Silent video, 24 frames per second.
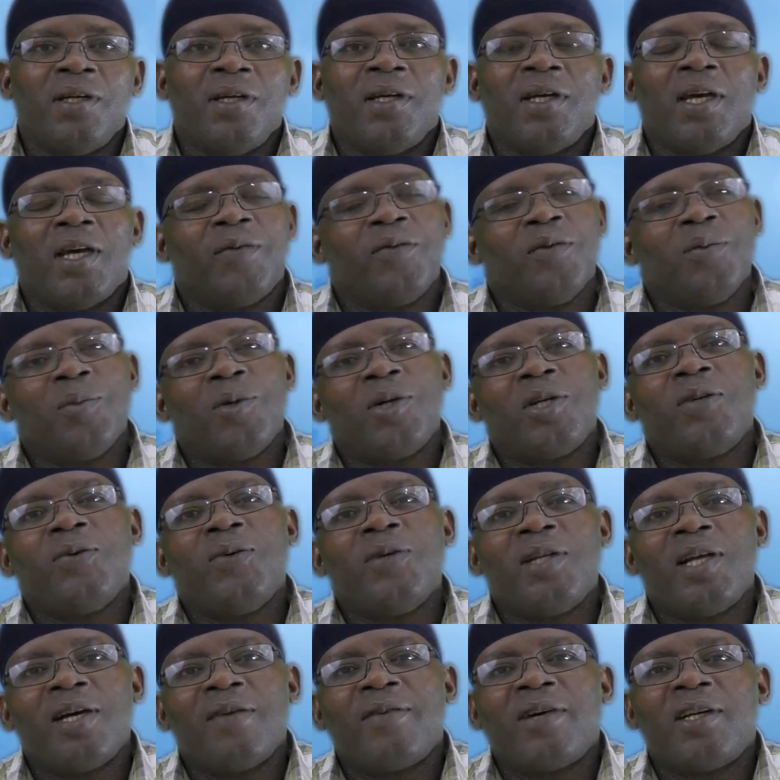everybody
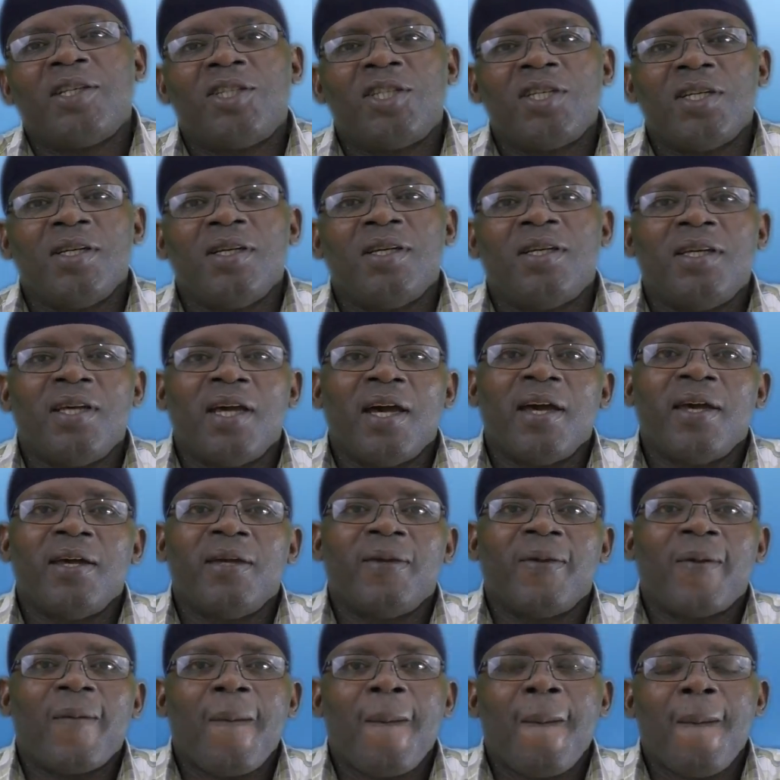will have a chinky eye,
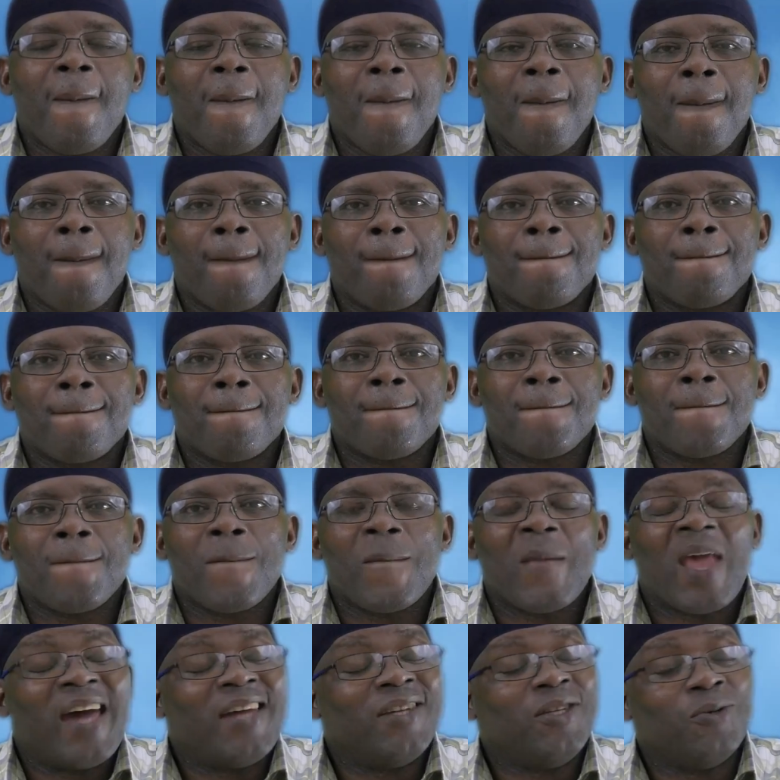
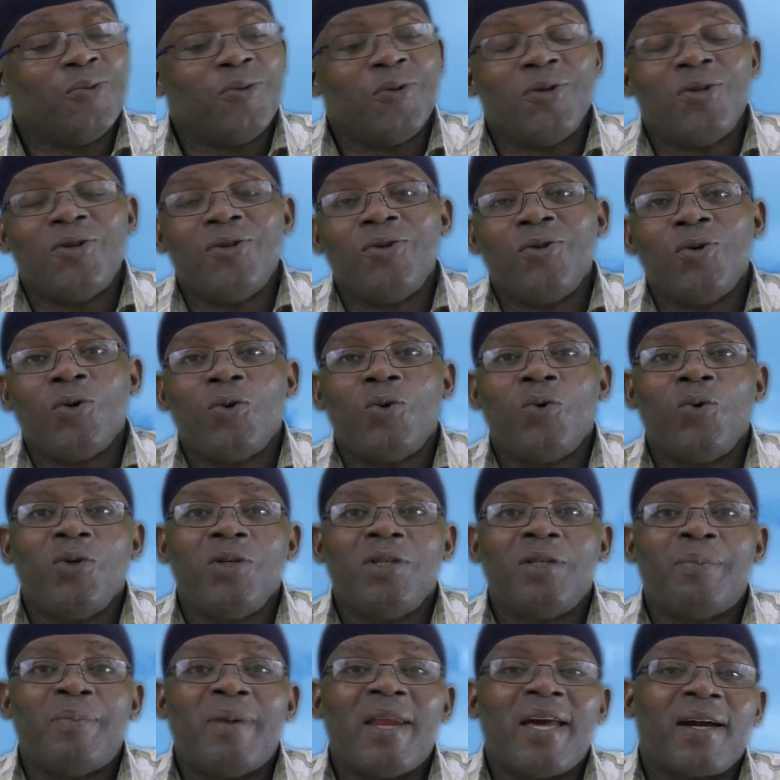and you wouldn't know who
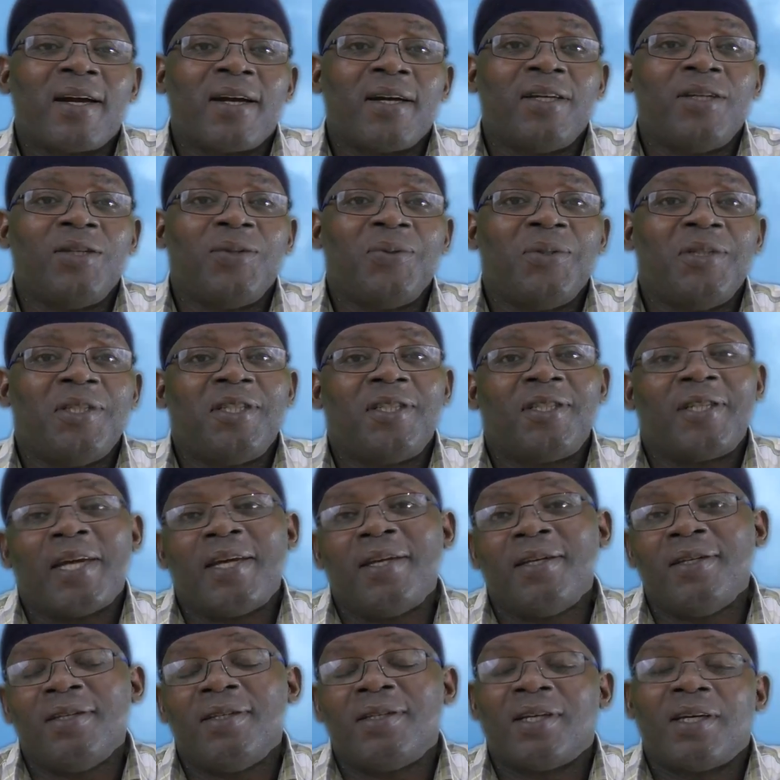is black and who is
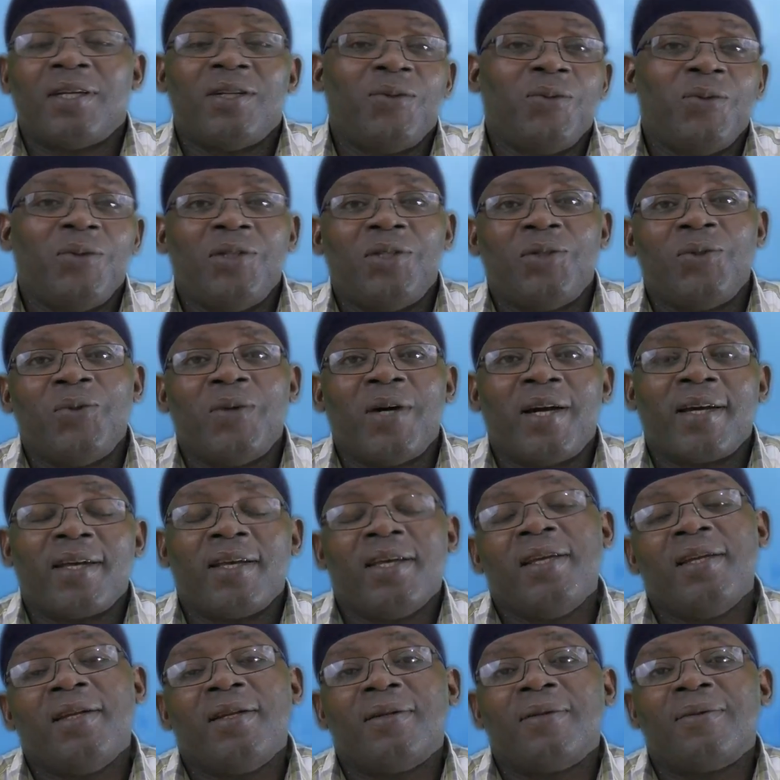Chinese and who is who
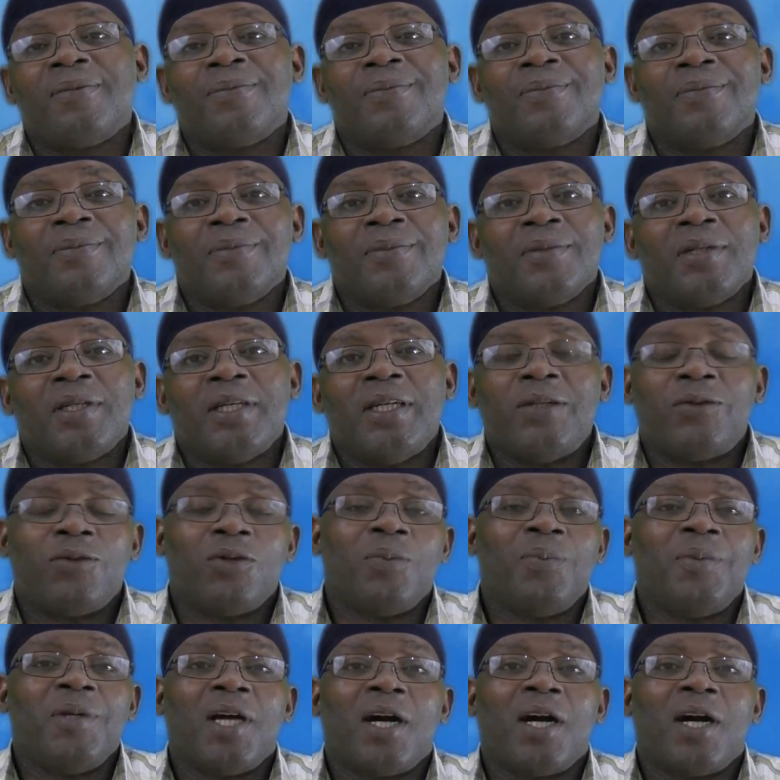again. It will be a